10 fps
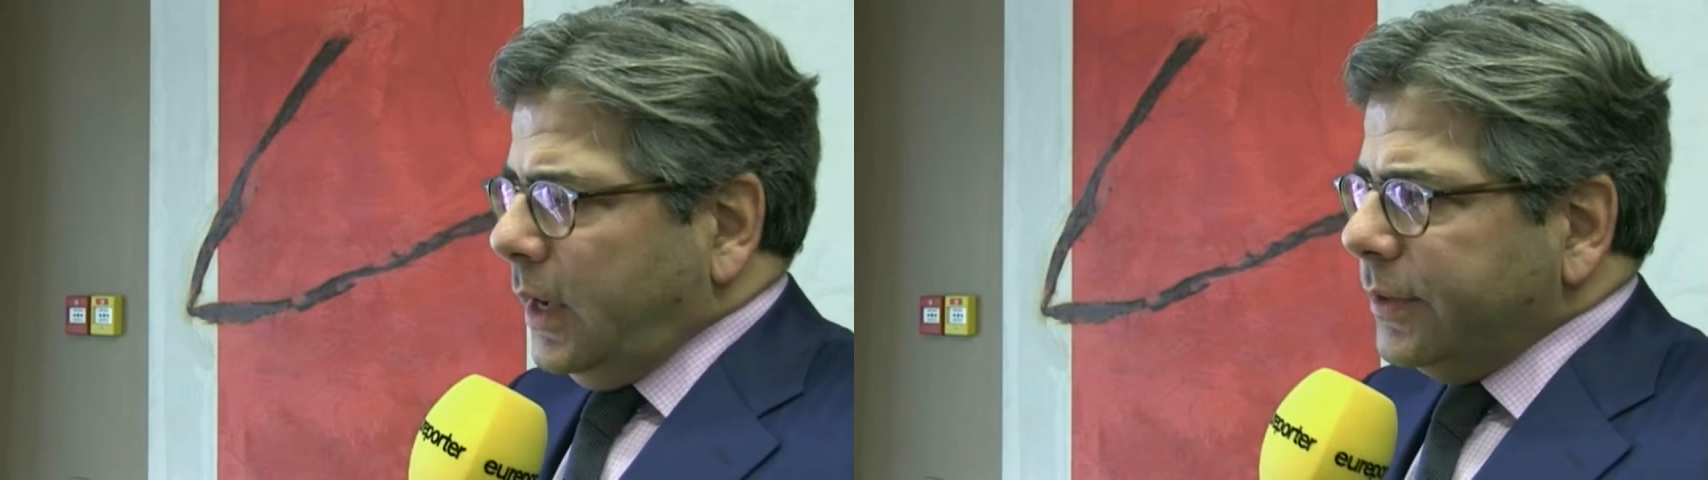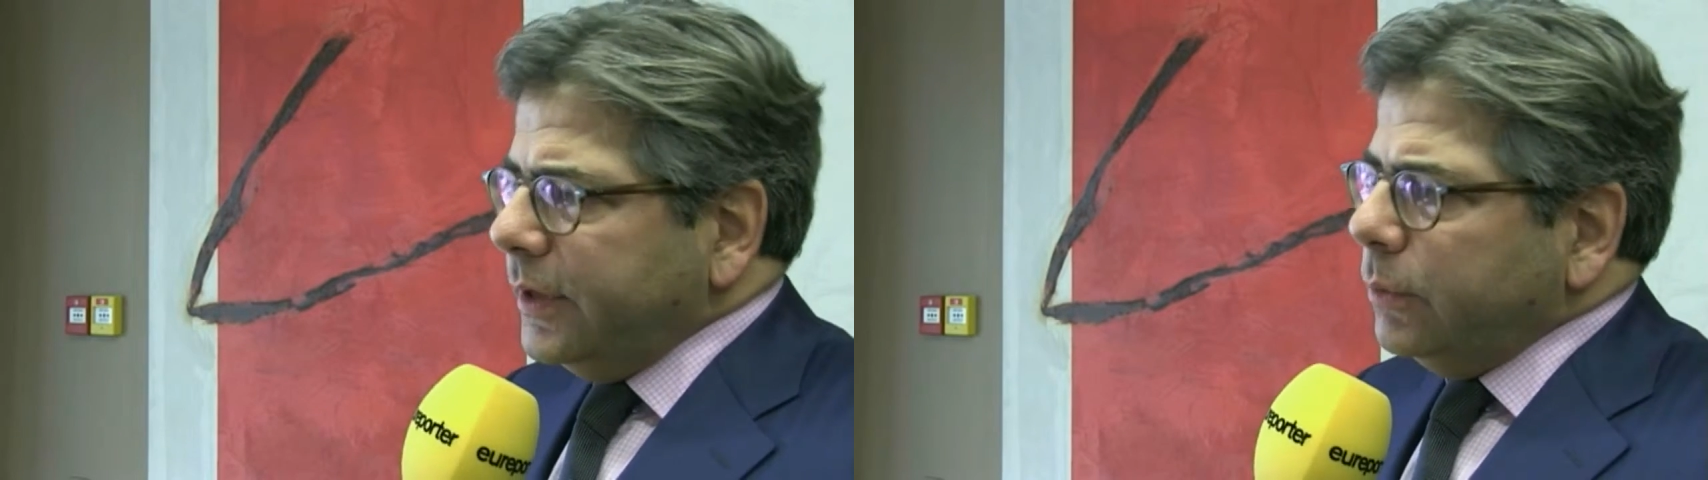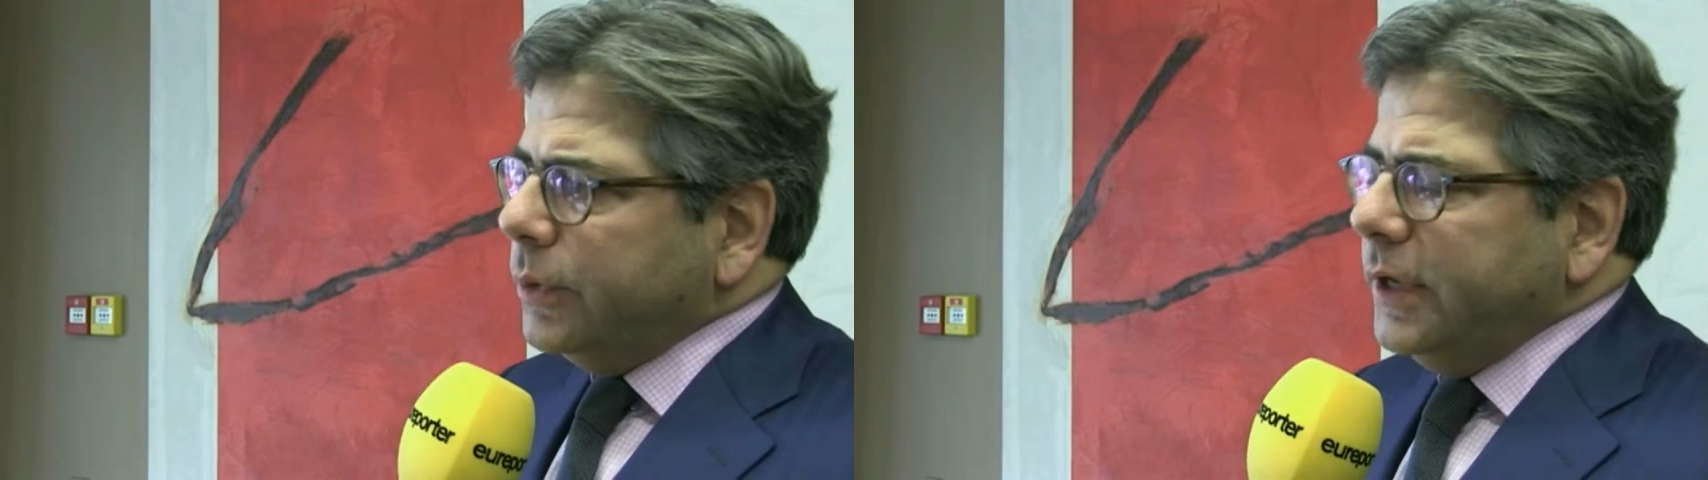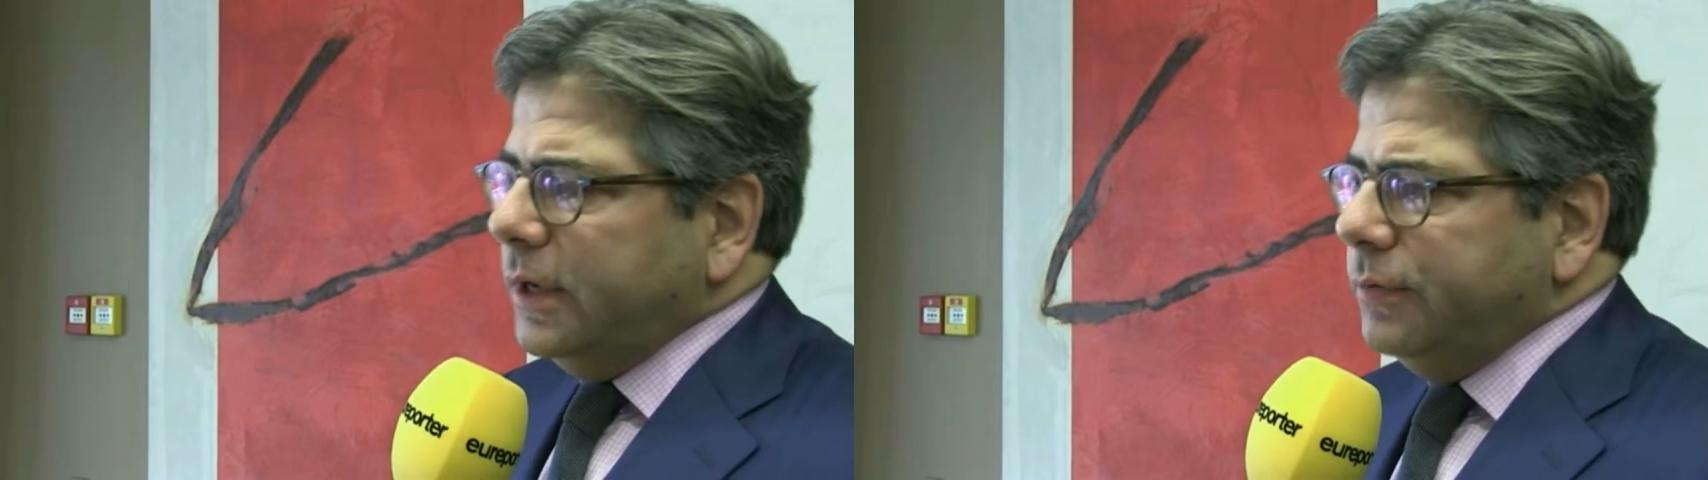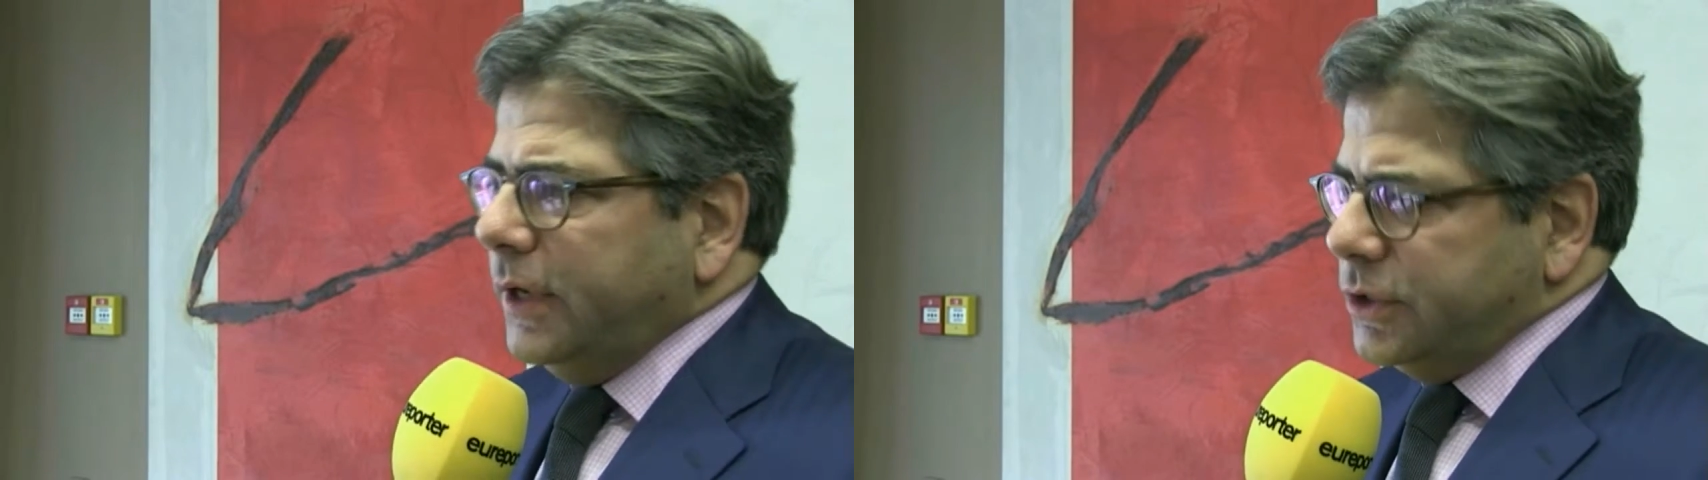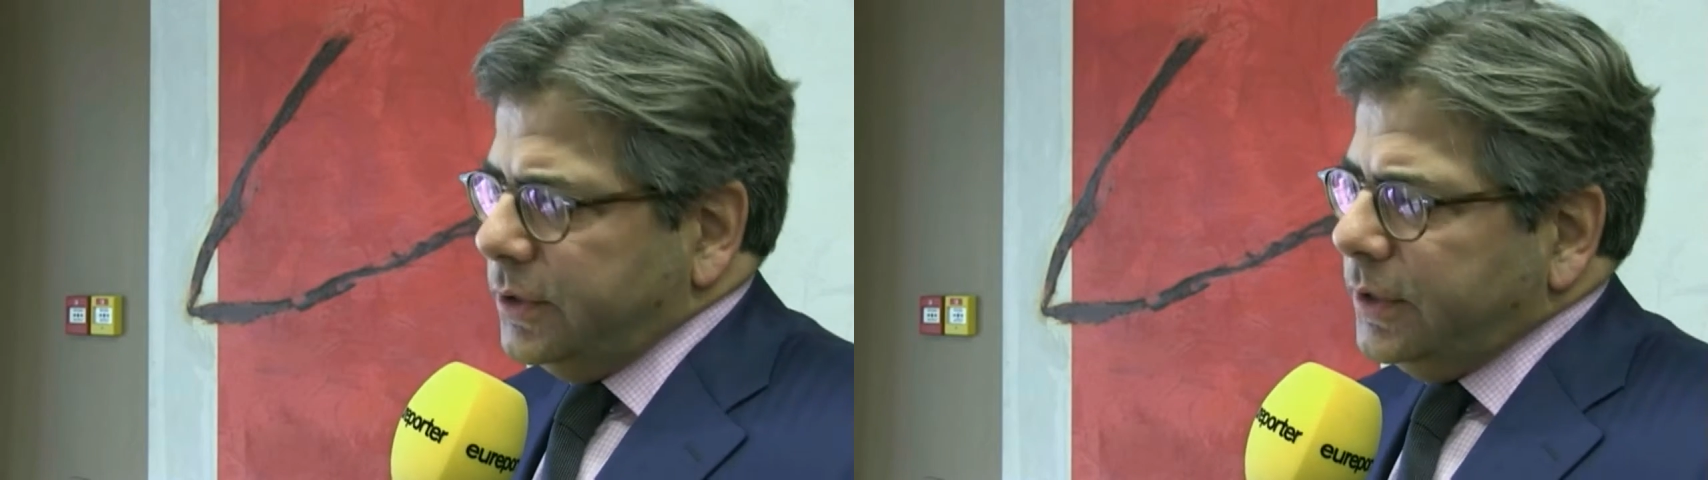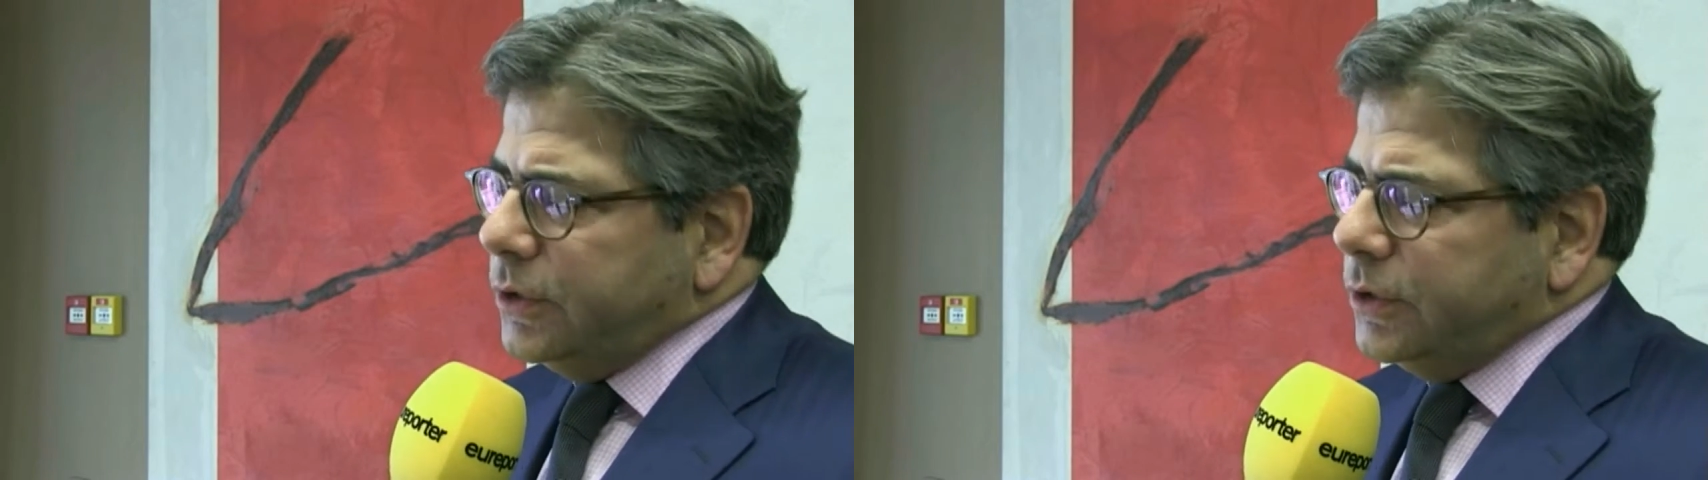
I think what the aviation